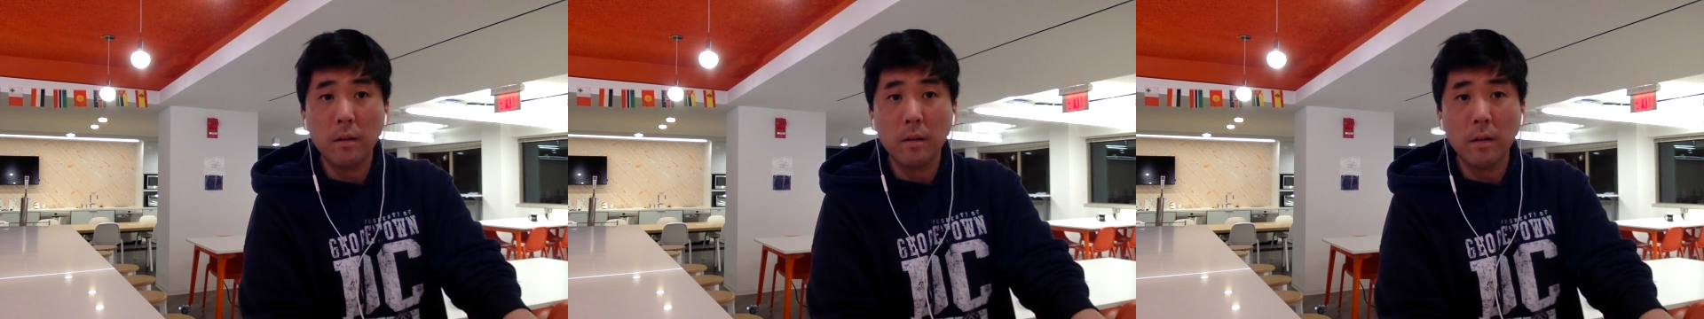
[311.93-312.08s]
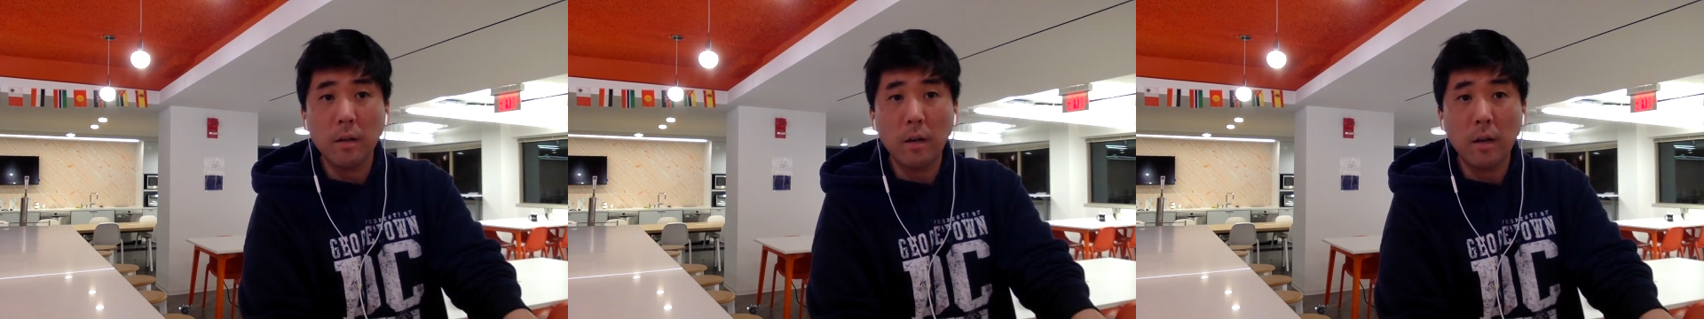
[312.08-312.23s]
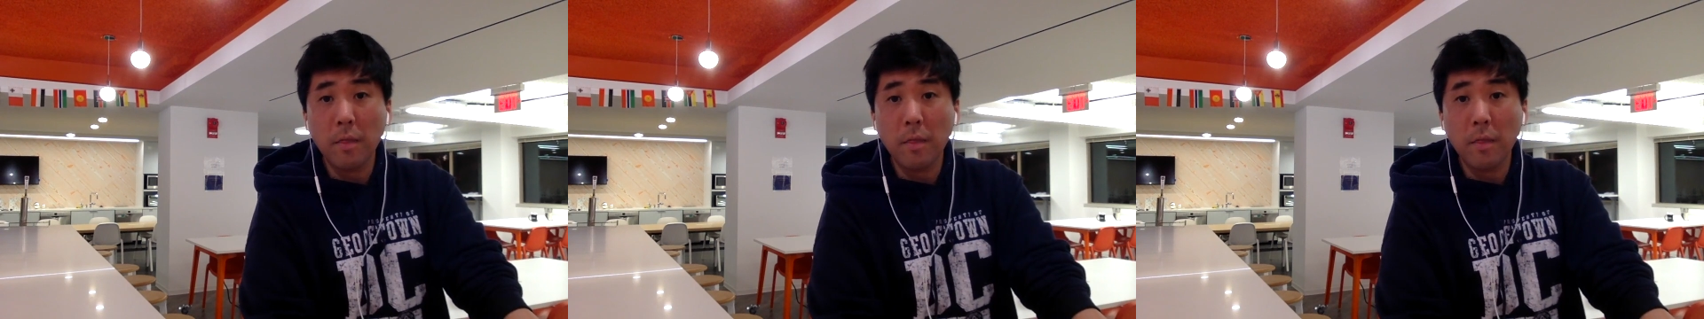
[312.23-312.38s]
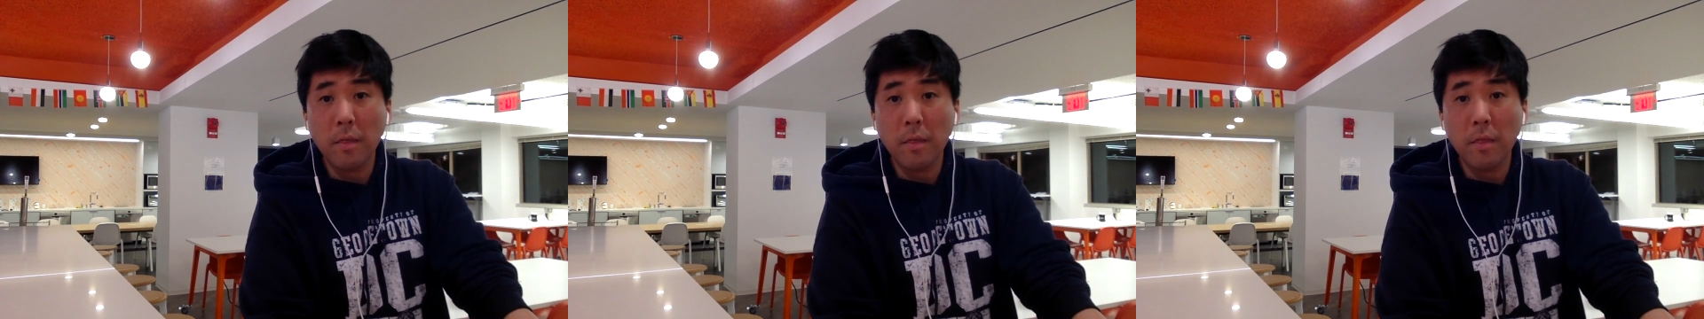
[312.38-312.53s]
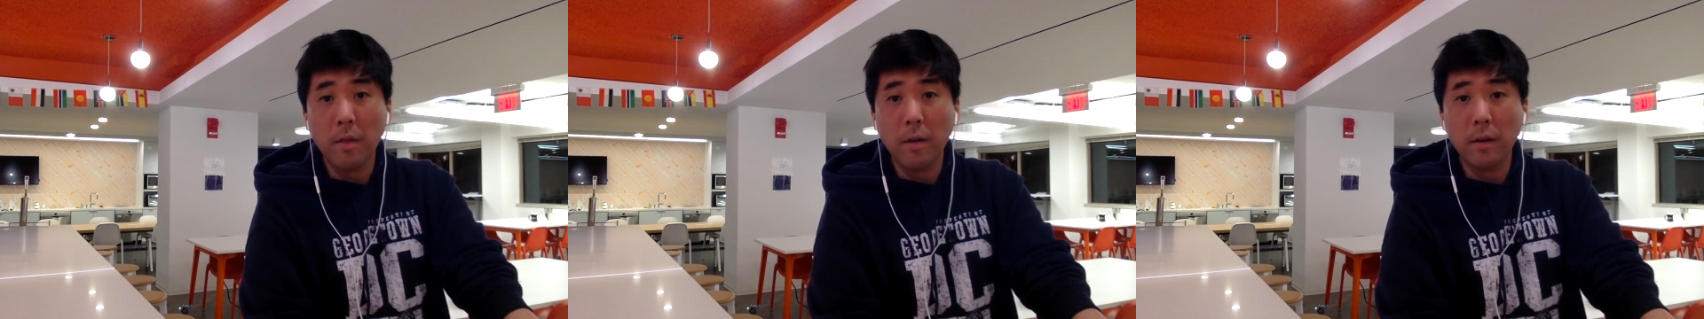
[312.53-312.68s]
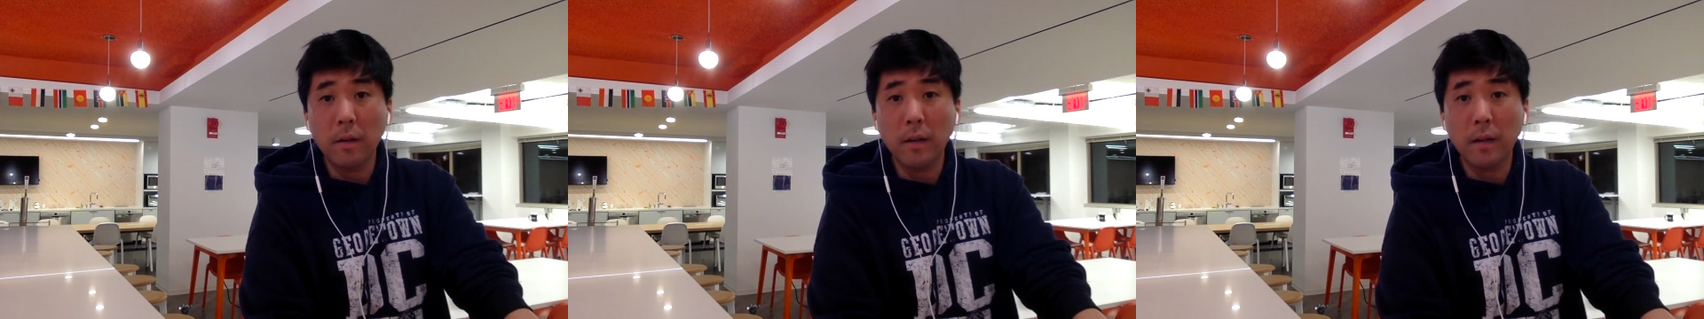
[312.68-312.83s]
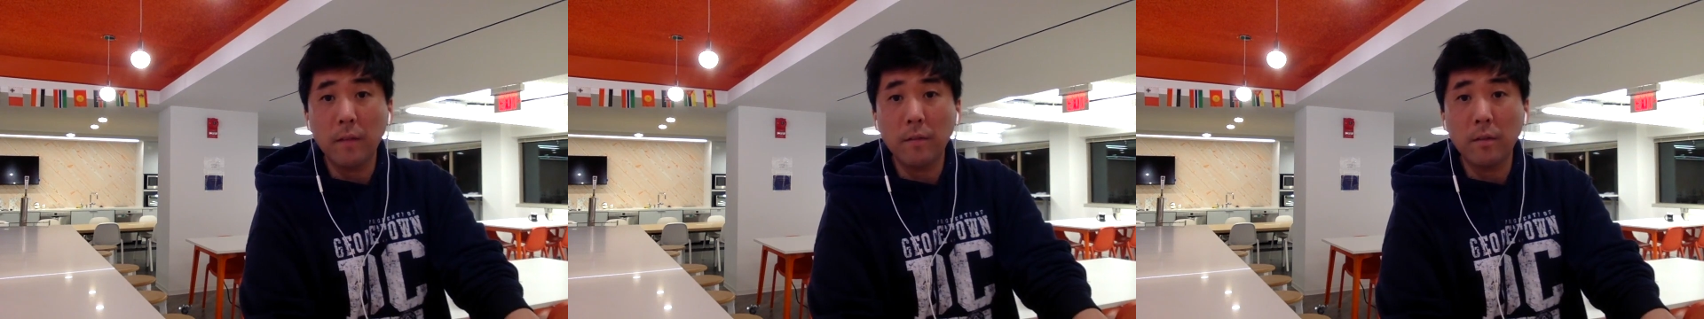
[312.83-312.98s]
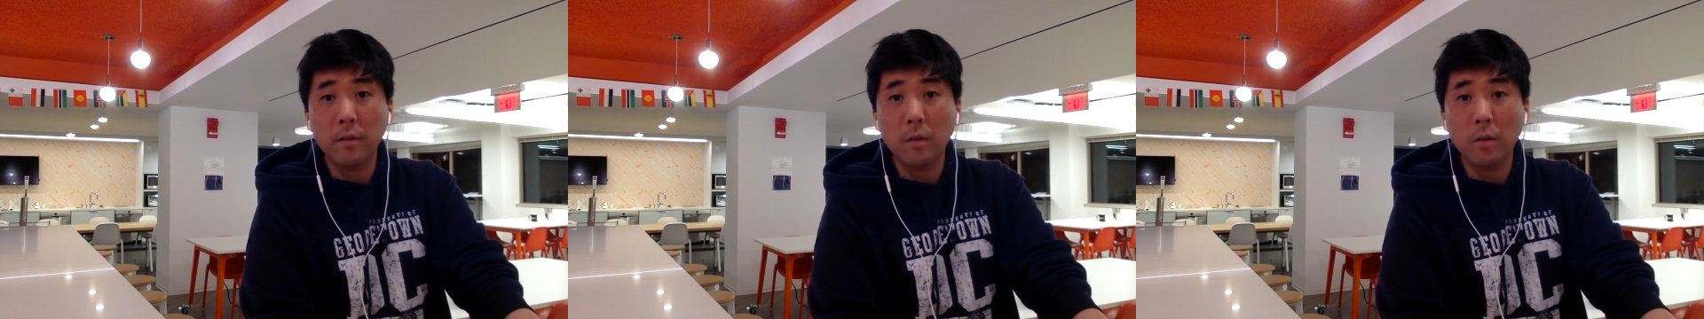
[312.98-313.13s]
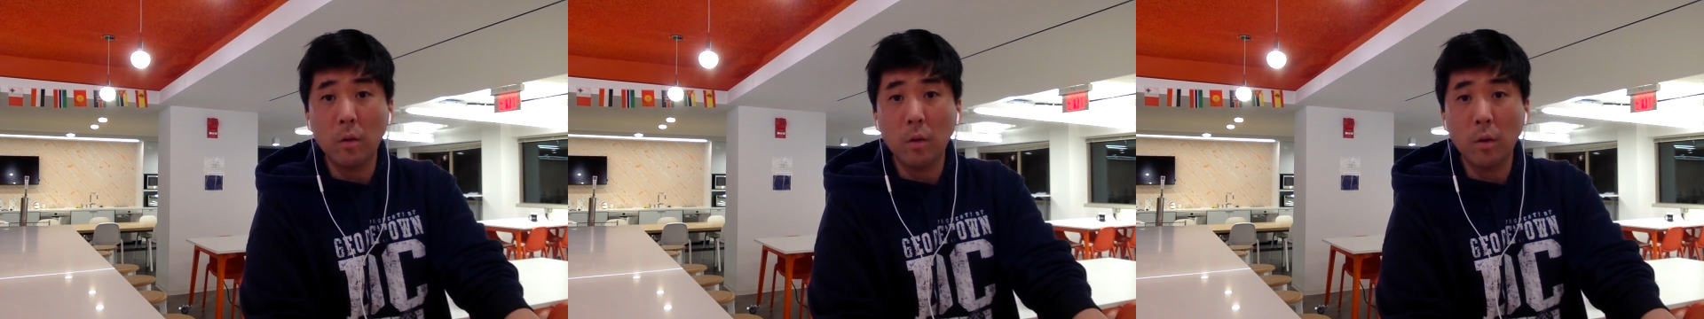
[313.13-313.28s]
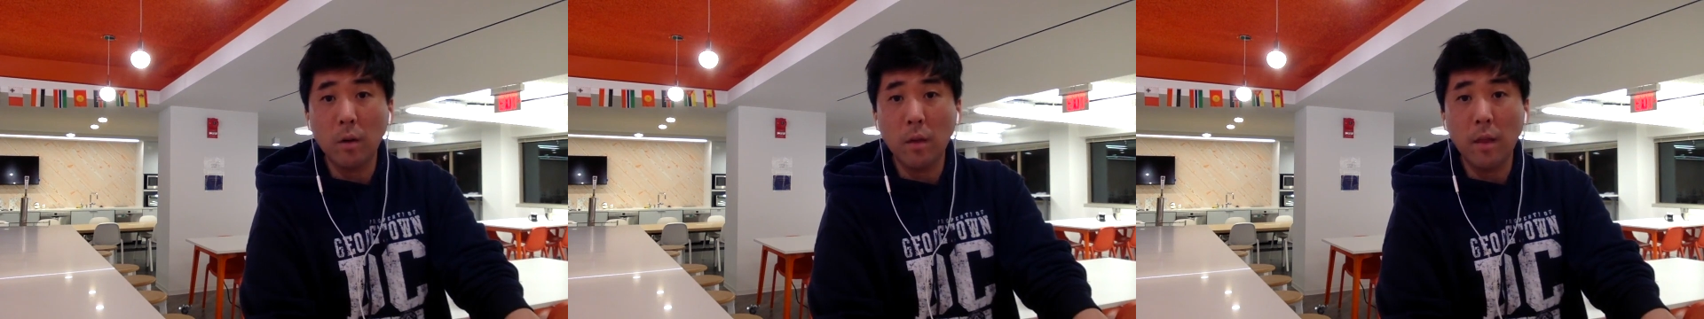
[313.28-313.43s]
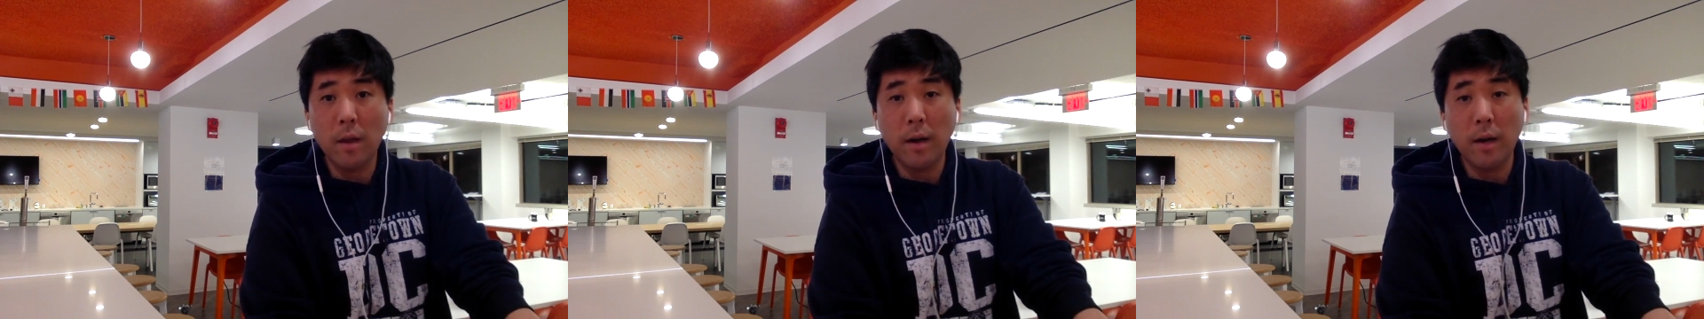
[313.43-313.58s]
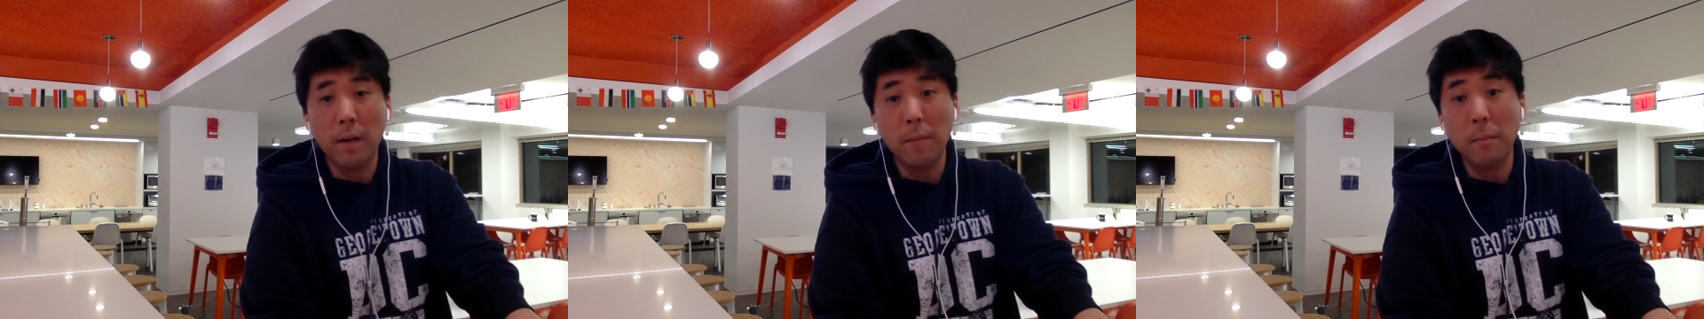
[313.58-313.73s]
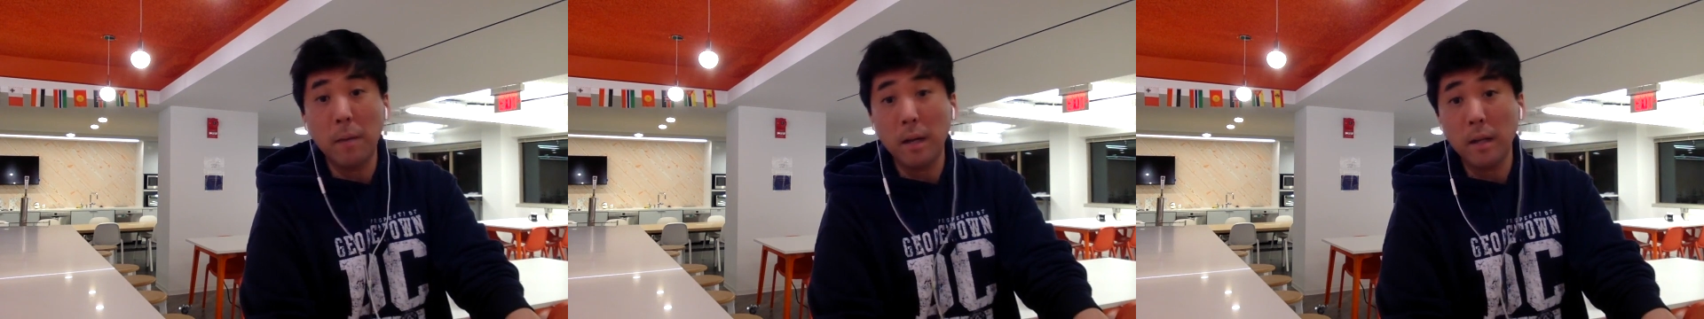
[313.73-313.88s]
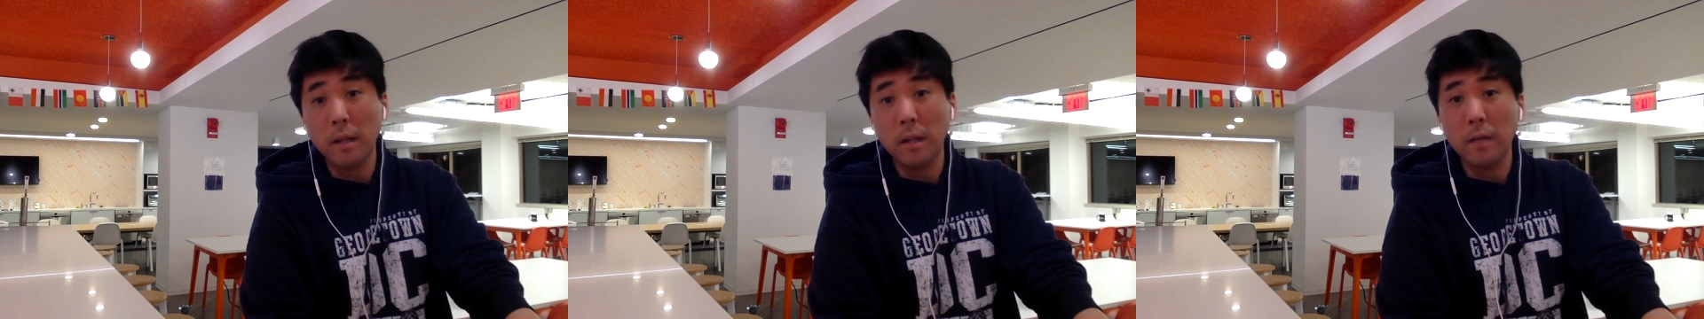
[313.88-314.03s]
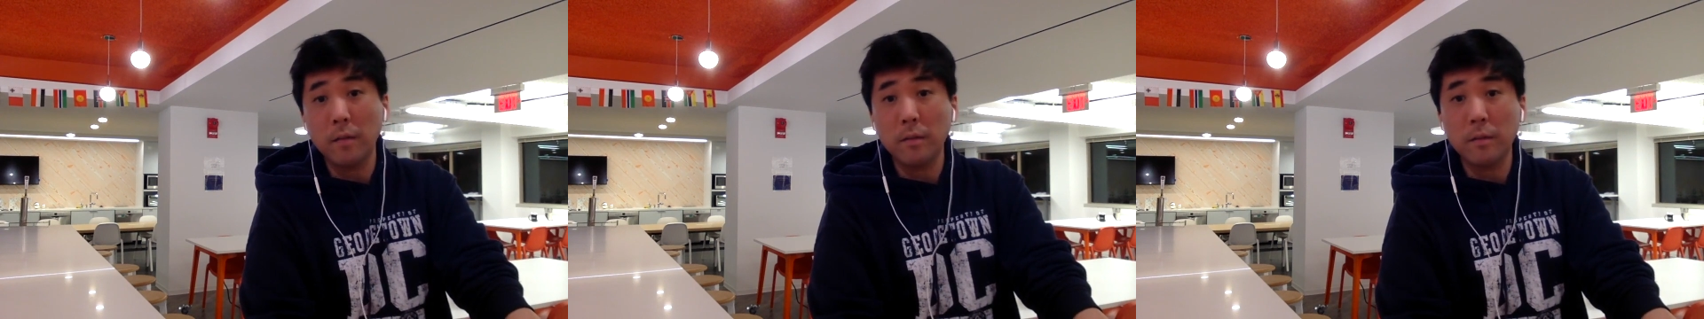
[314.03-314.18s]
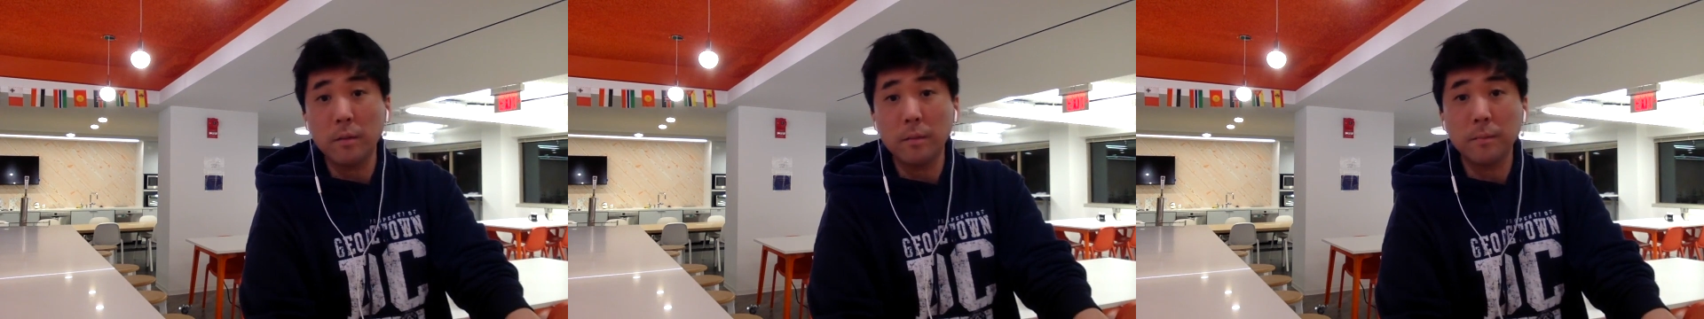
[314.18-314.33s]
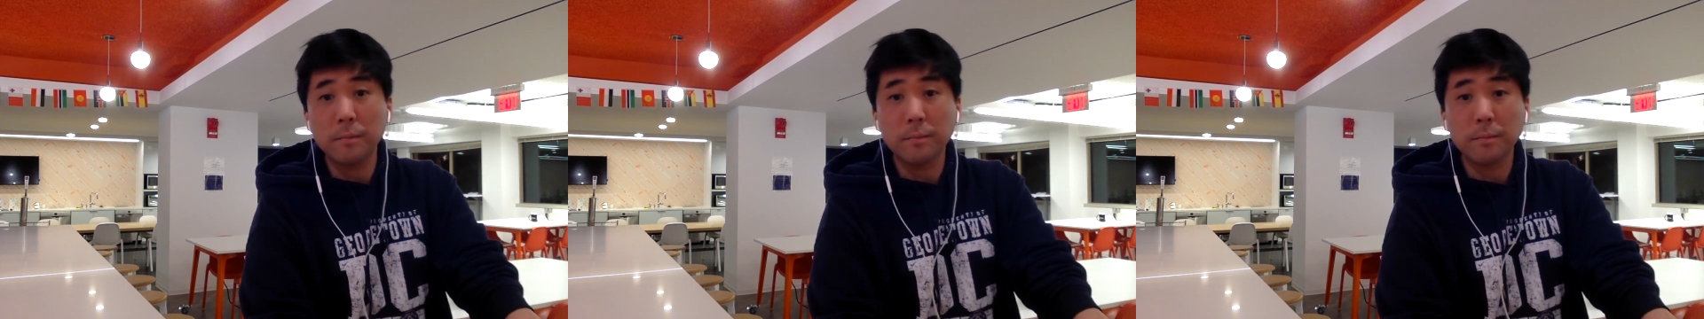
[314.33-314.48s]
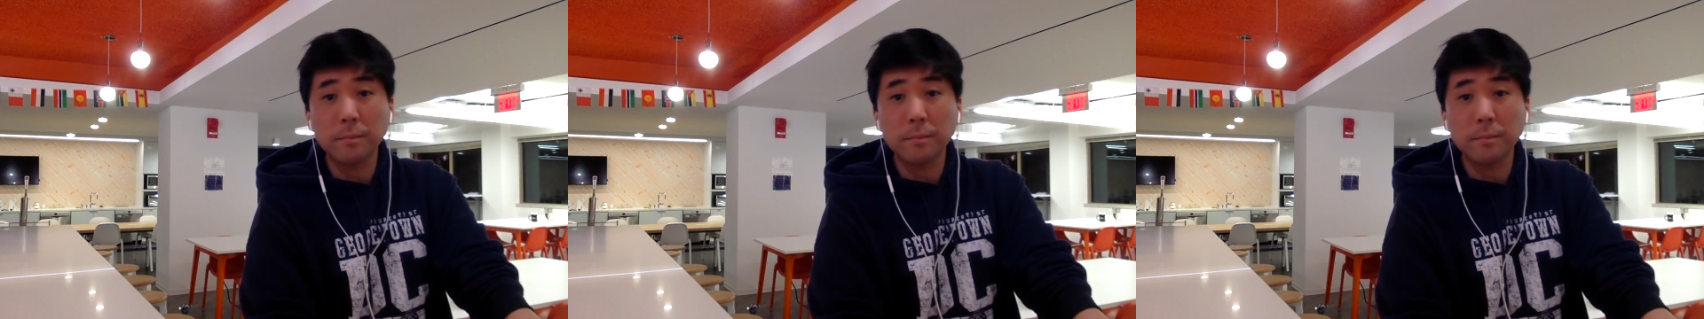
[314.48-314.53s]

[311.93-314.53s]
I'm at their level or they're at my level.